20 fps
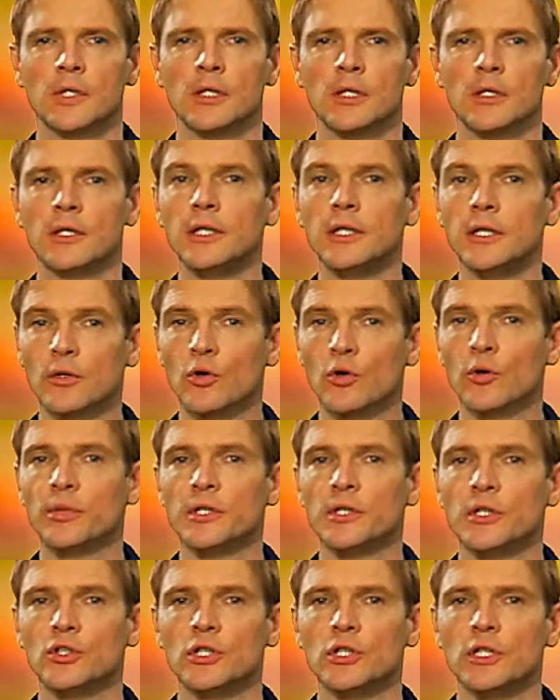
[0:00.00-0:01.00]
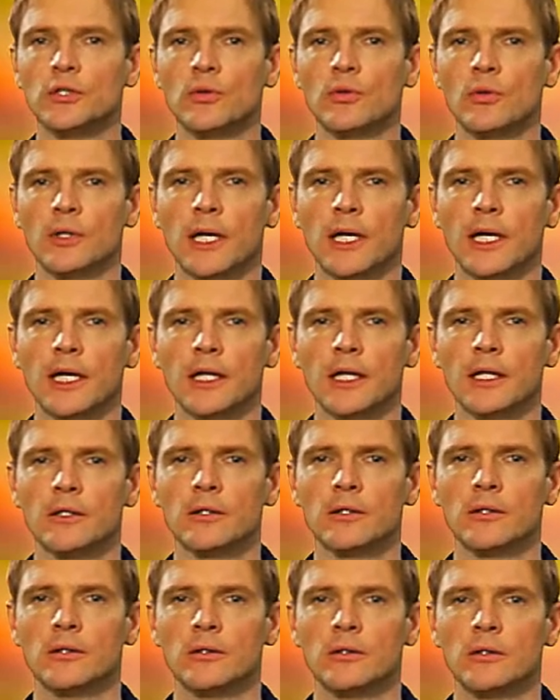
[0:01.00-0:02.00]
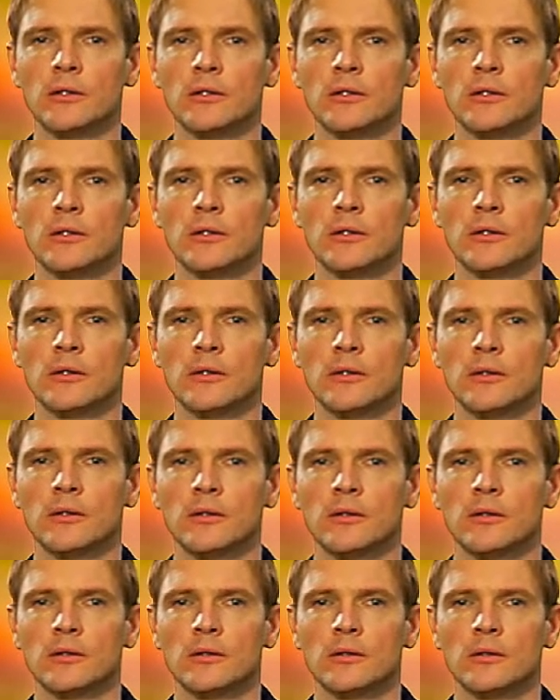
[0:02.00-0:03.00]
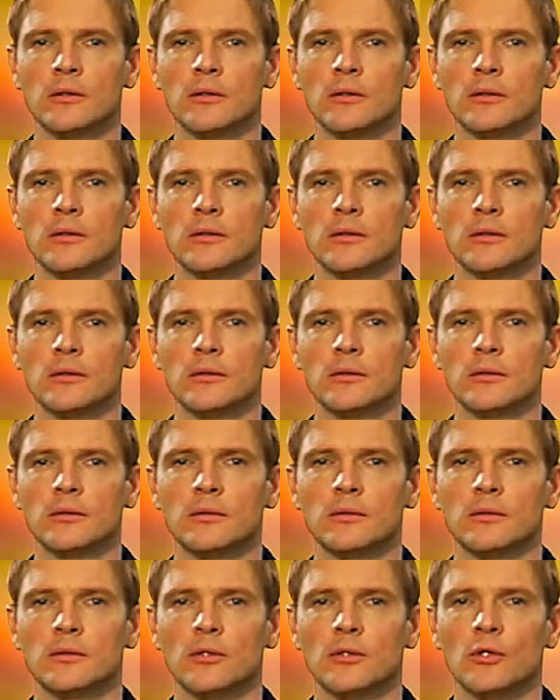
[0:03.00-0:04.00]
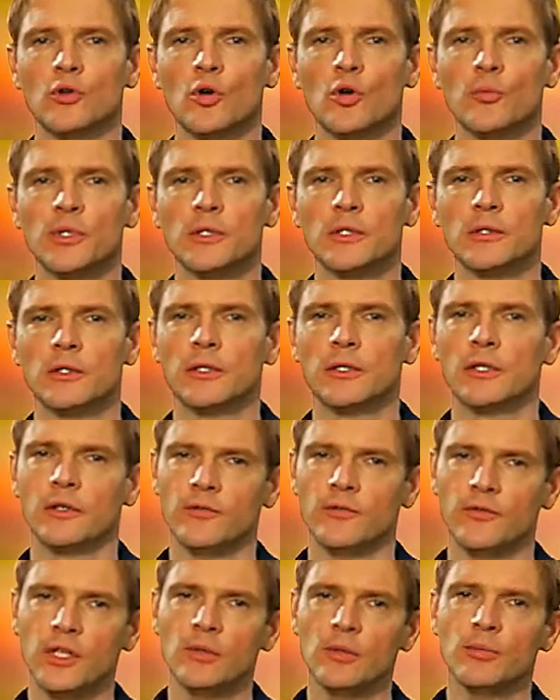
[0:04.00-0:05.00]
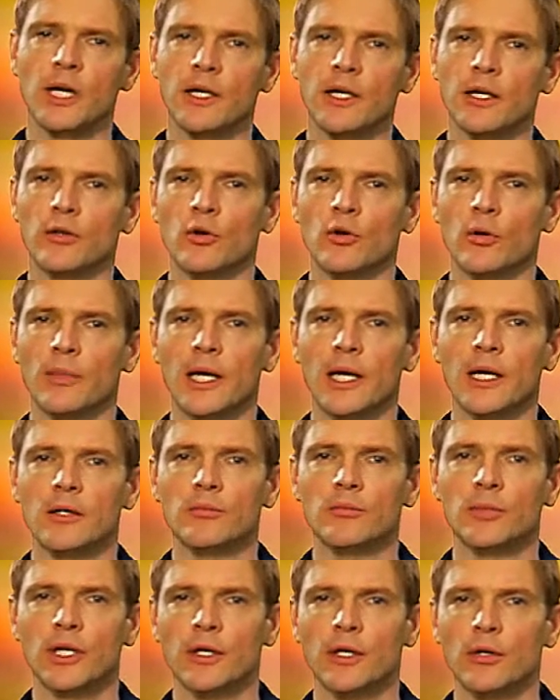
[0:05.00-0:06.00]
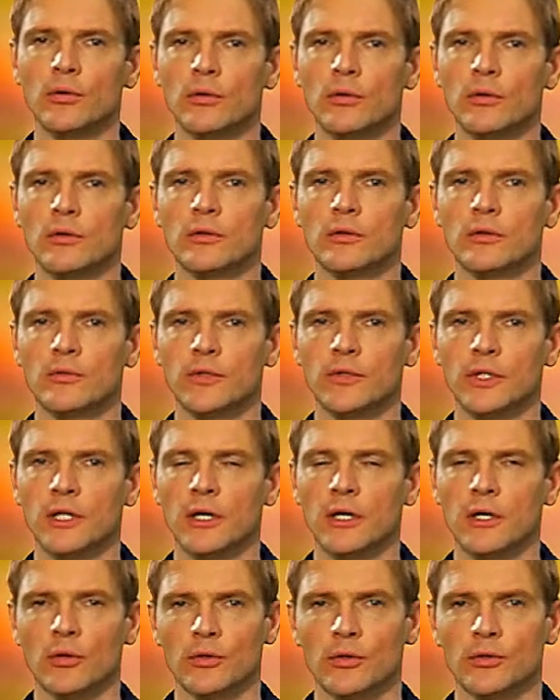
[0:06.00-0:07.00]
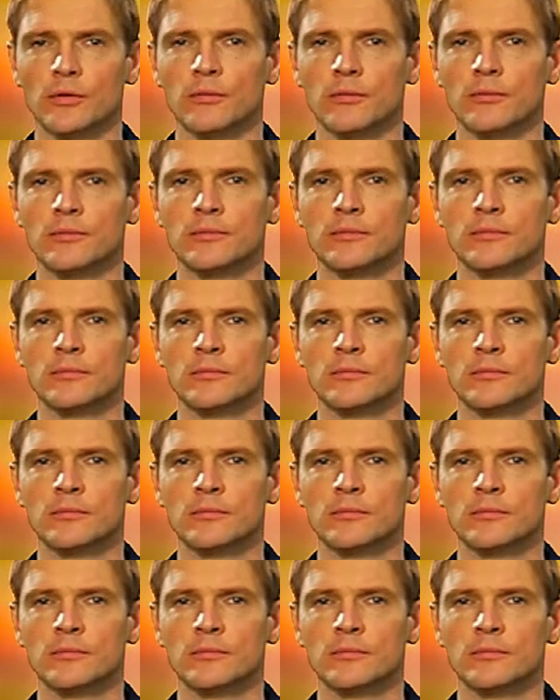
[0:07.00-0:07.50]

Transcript: In this case, the locking devices engage to open before disengaging again as for normal access.